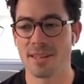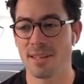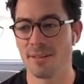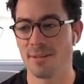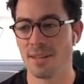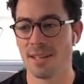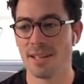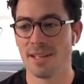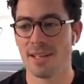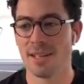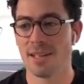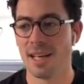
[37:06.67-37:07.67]
that
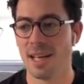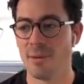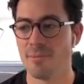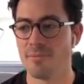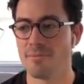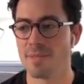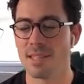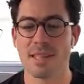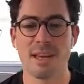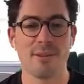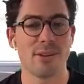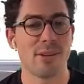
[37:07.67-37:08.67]
doesn't
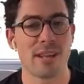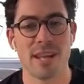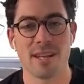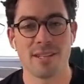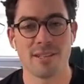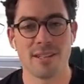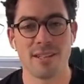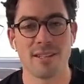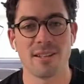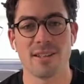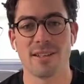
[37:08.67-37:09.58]
have a lot of energy,